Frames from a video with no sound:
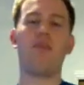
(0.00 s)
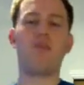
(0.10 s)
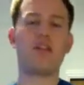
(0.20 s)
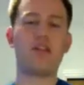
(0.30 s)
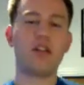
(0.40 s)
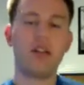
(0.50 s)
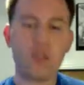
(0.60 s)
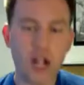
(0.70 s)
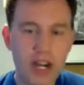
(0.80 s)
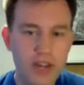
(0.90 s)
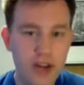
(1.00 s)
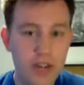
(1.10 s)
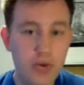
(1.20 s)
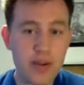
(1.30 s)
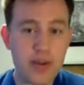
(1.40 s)
for a variety of
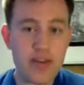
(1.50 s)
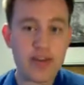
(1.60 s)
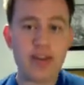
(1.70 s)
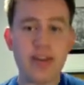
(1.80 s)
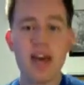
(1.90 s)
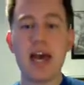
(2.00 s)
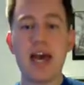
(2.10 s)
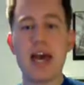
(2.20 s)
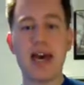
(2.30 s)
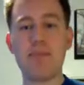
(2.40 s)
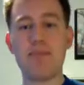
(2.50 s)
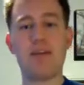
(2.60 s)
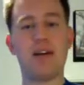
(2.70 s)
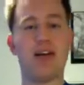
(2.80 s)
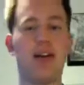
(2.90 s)
other reasons, hemp
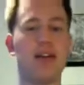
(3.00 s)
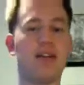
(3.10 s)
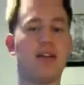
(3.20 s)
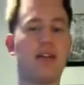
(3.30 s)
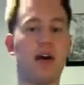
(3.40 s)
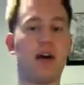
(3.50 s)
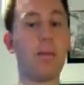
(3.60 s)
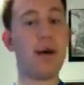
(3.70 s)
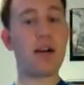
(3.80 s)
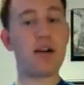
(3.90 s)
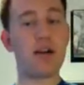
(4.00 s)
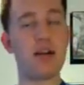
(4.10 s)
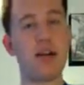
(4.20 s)
is a better